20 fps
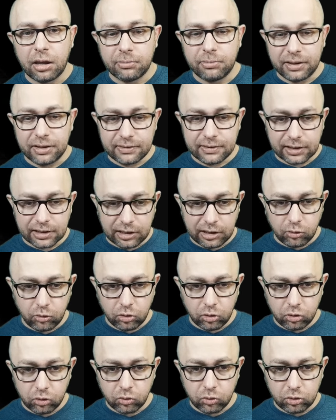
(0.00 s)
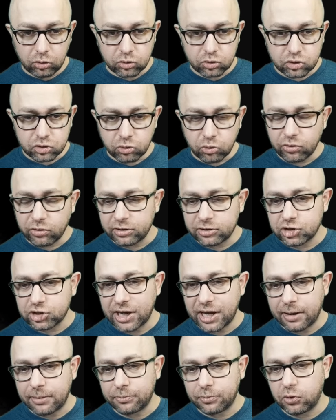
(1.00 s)
Basically, you choose a
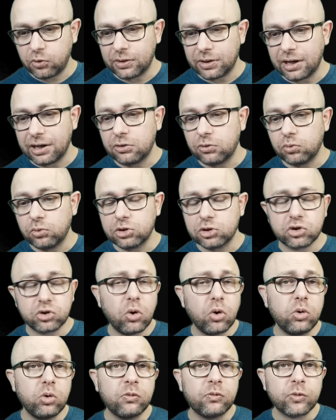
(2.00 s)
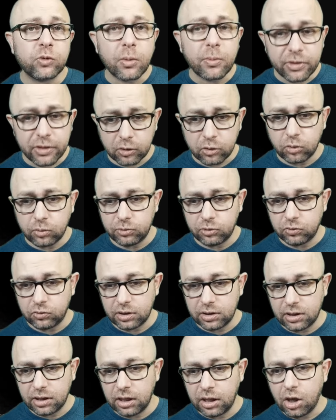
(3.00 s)
champion and it will show you from the
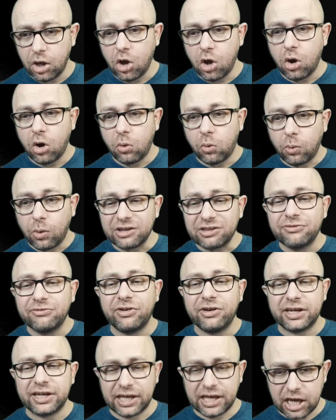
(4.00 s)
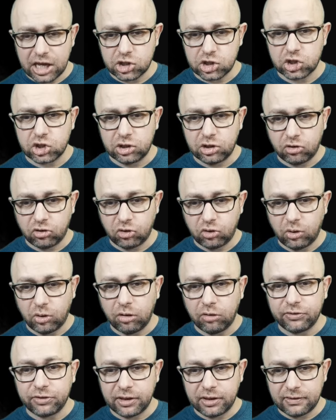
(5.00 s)
community what variations
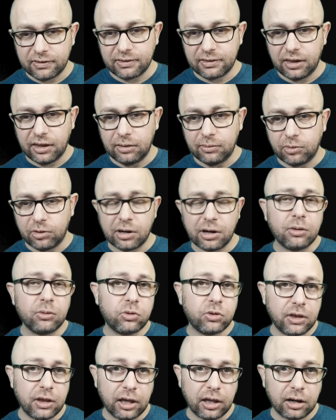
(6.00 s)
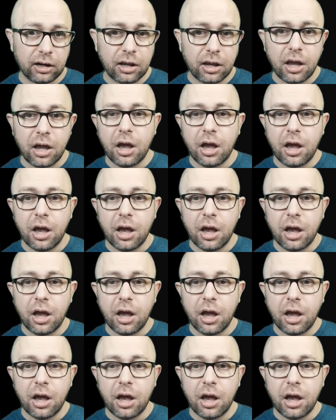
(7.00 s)
of this team are out there.